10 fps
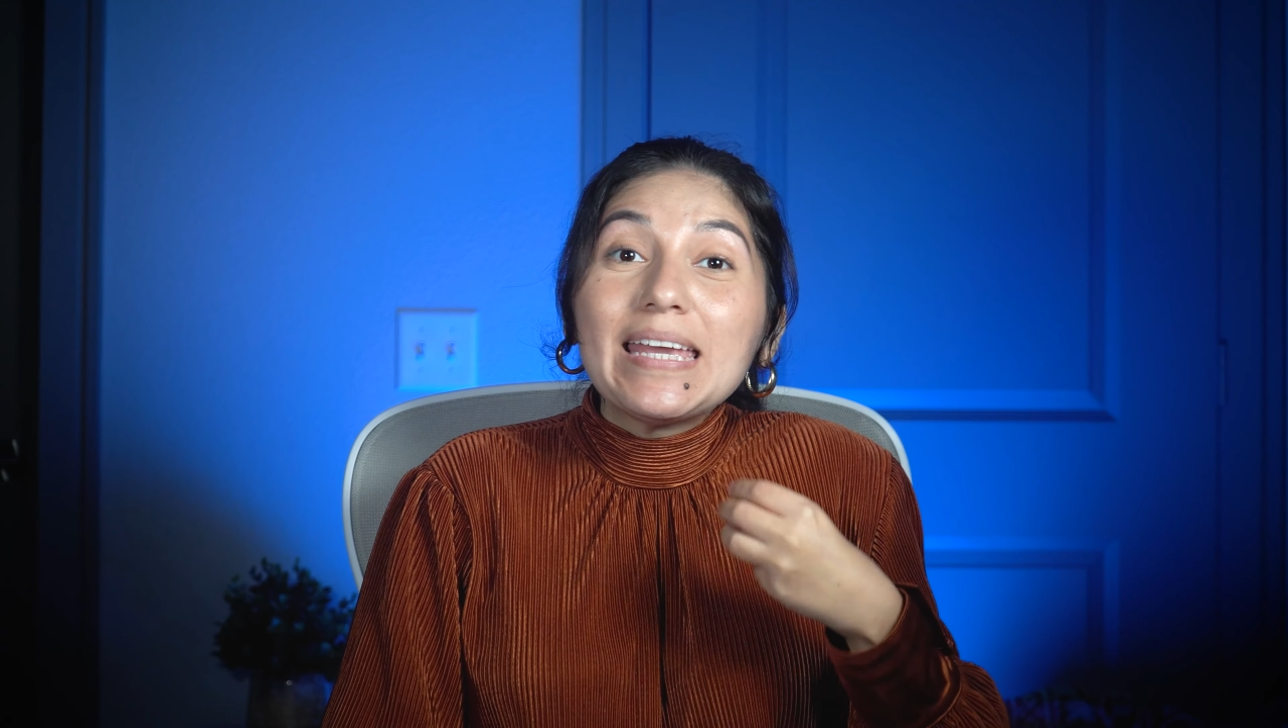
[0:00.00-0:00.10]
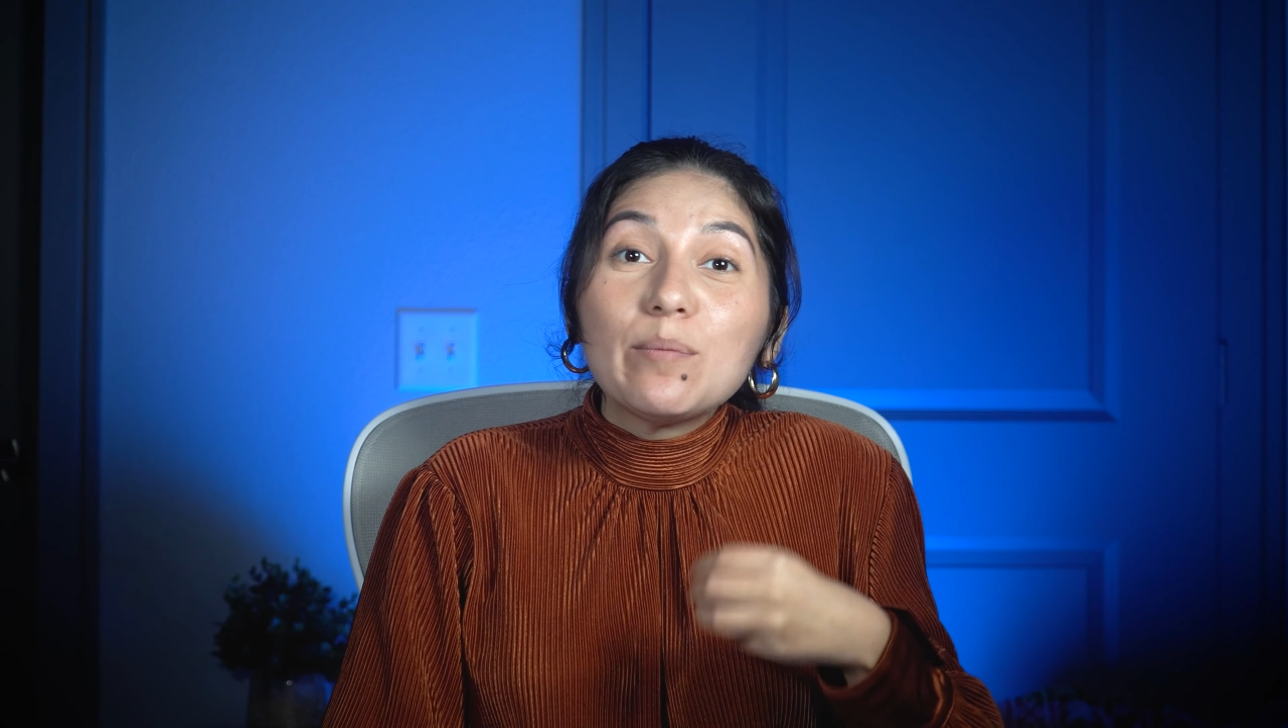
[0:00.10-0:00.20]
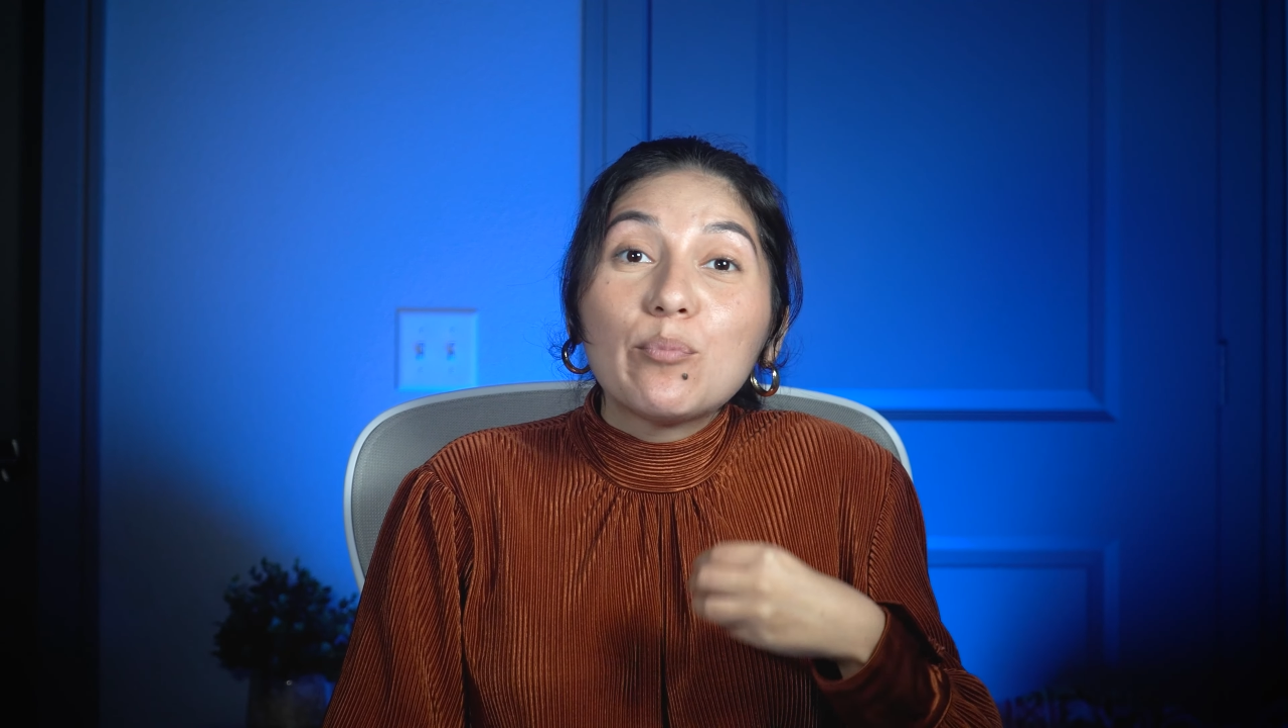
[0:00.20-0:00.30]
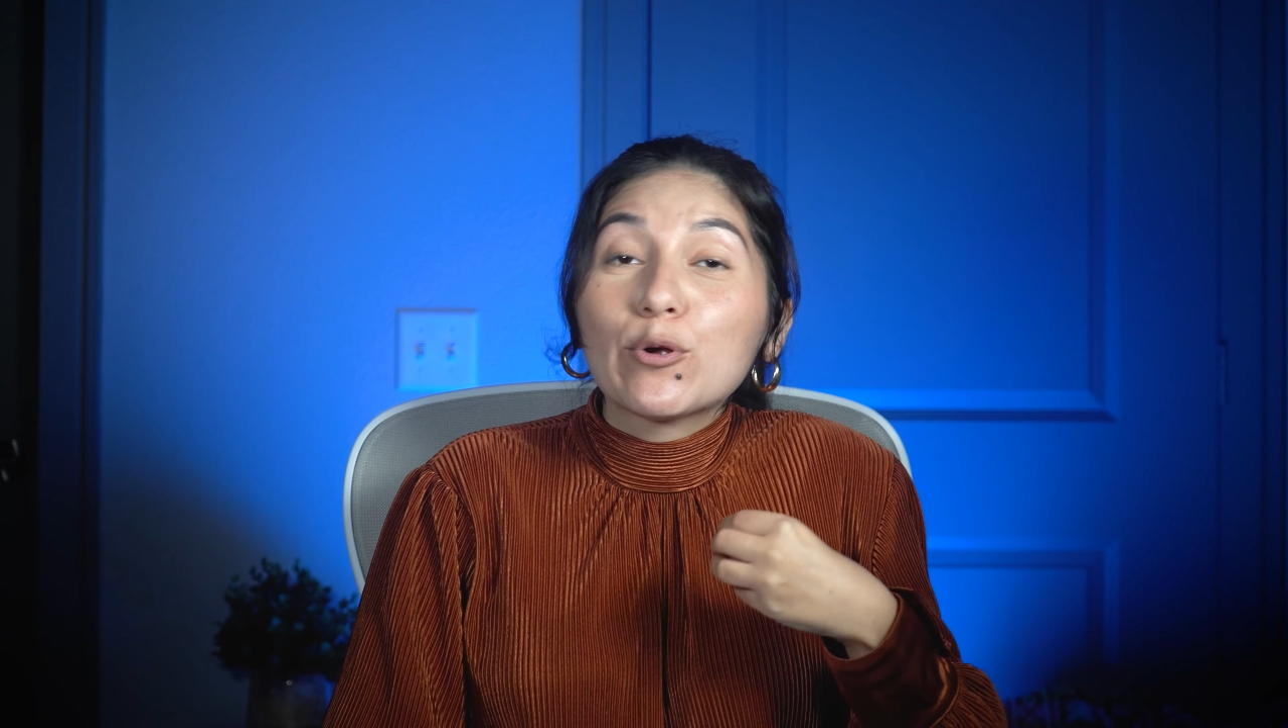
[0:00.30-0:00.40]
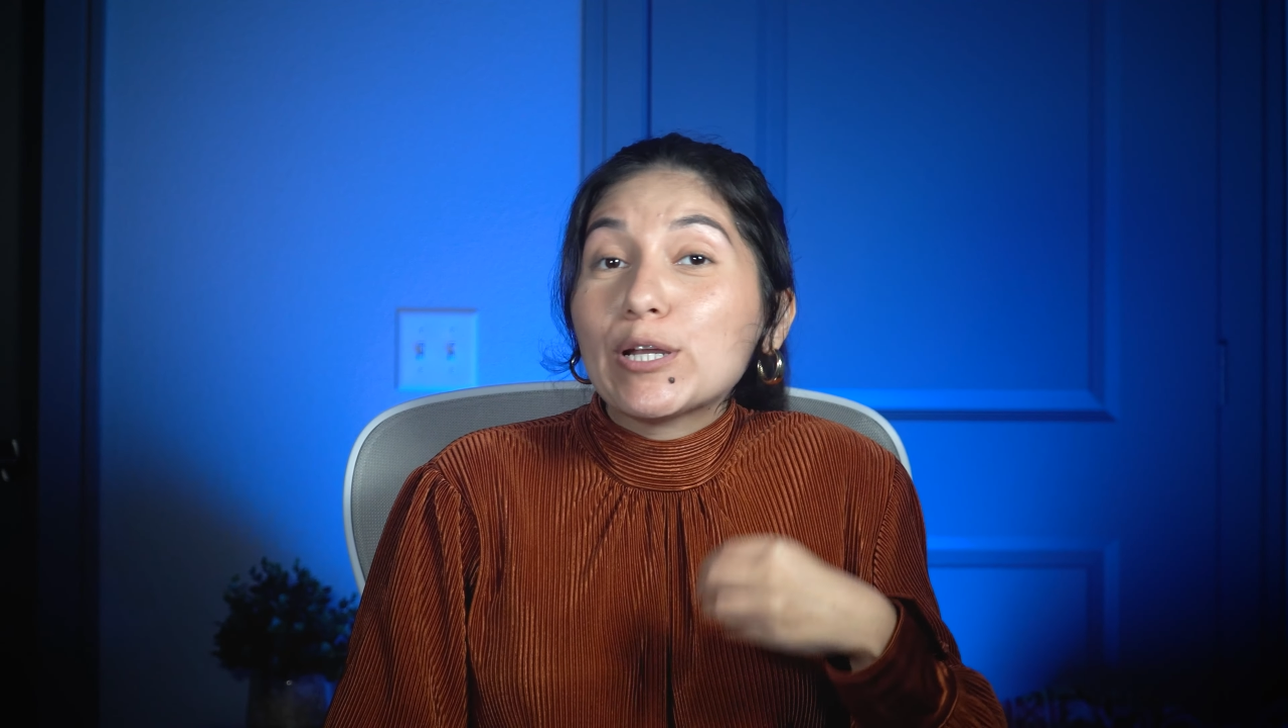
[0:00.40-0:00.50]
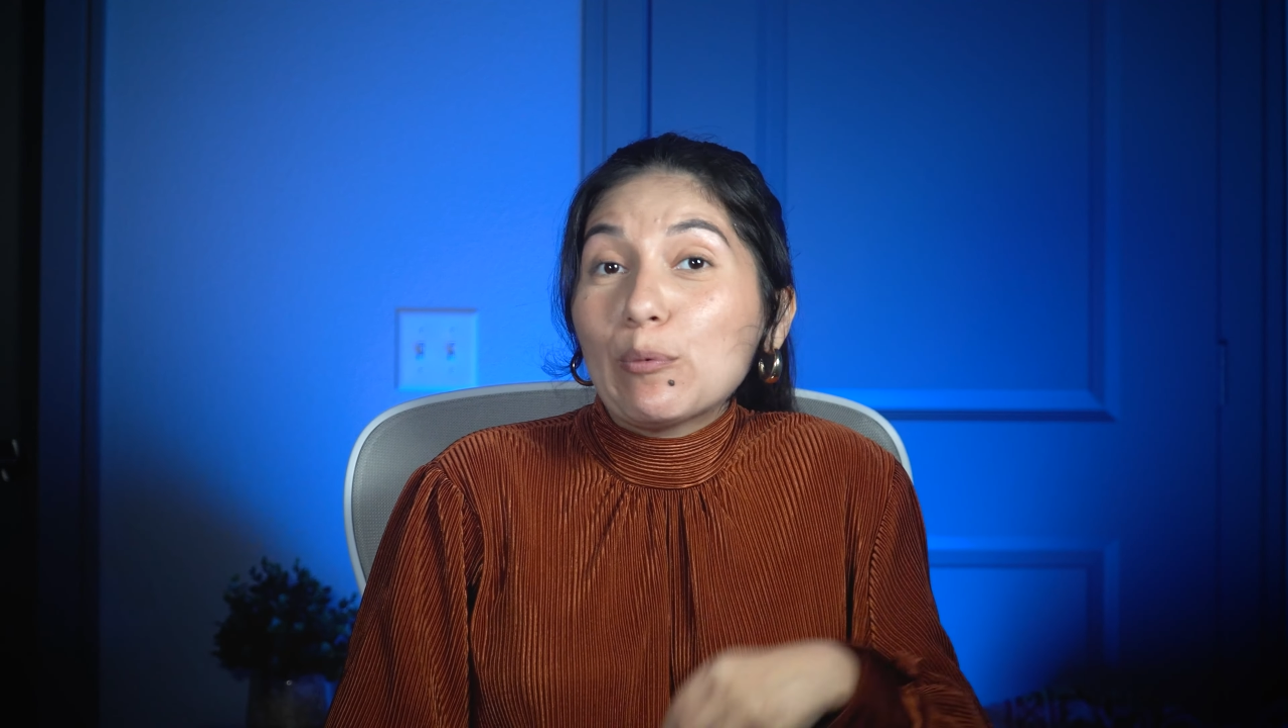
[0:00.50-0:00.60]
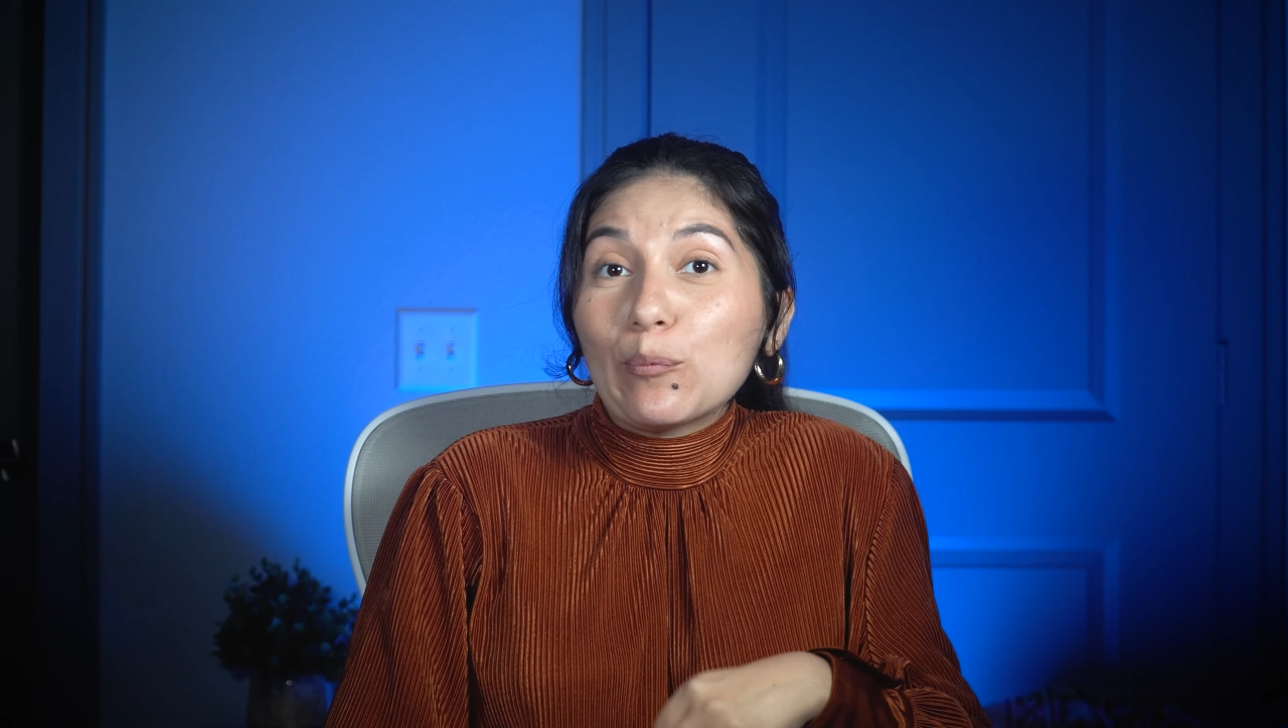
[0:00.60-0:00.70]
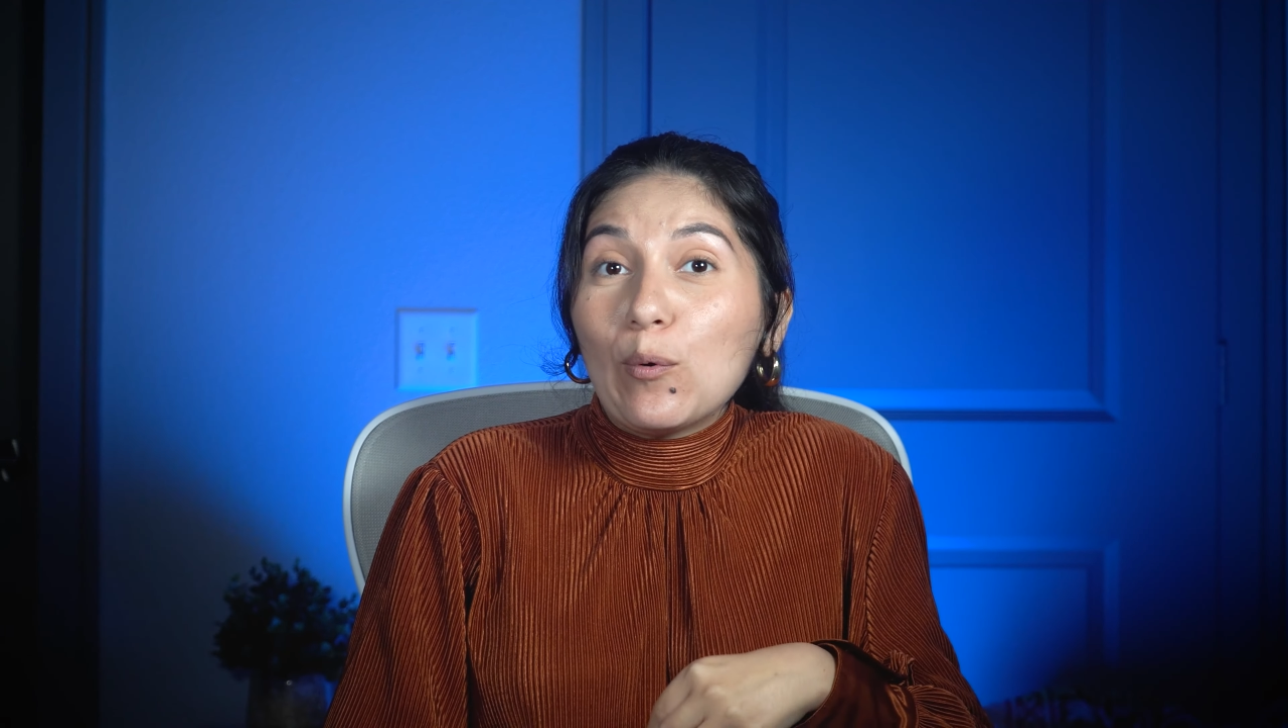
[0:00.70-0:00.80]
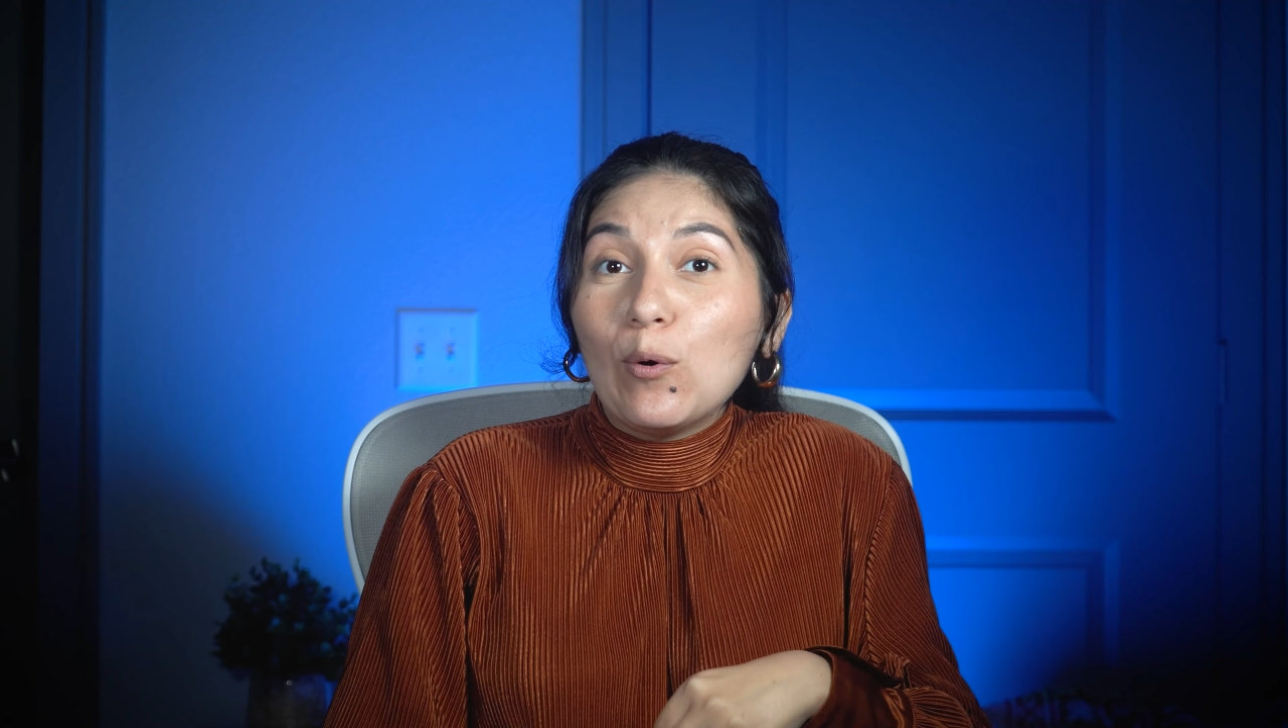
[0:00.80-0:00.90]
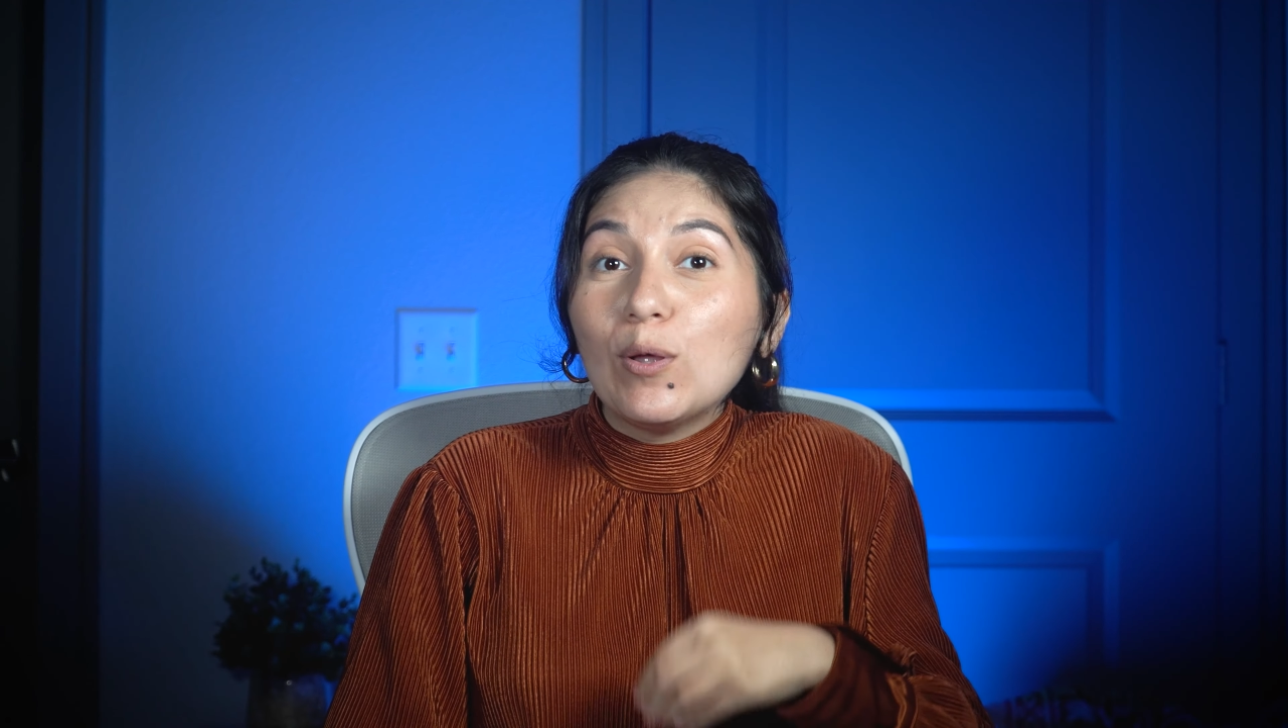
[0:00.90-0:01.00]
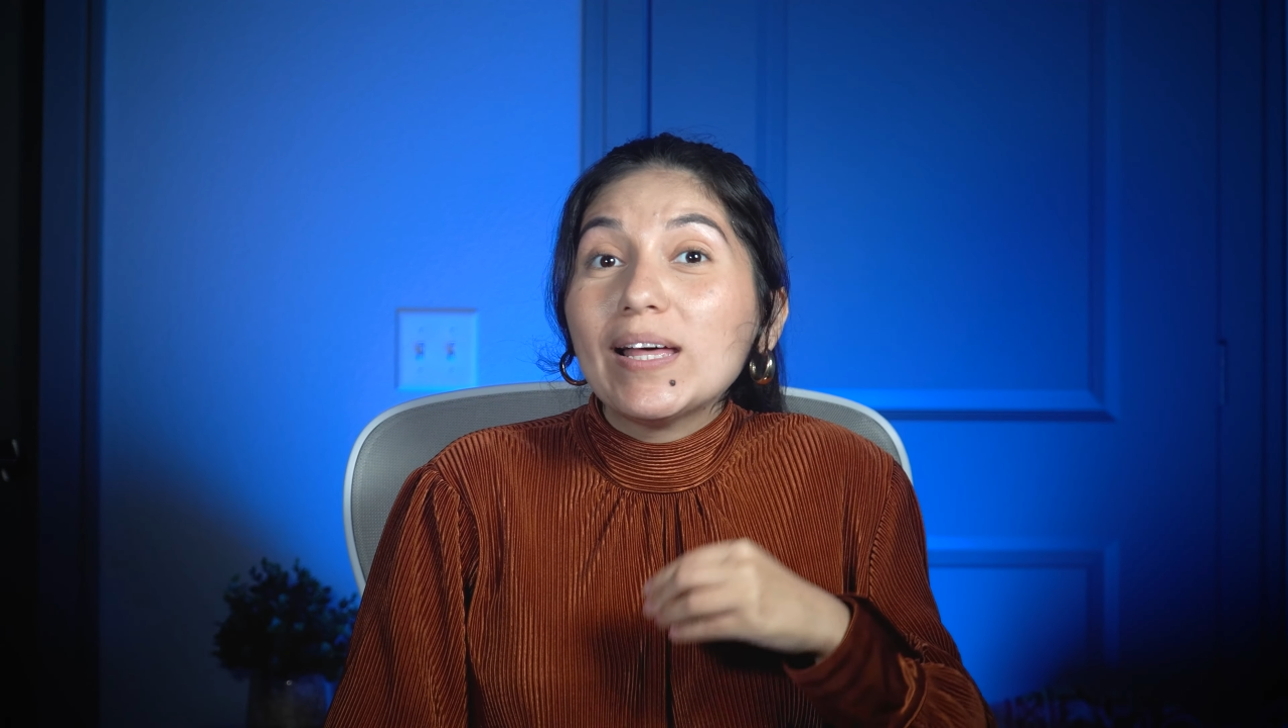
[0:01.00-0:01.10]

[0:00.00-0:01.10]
important role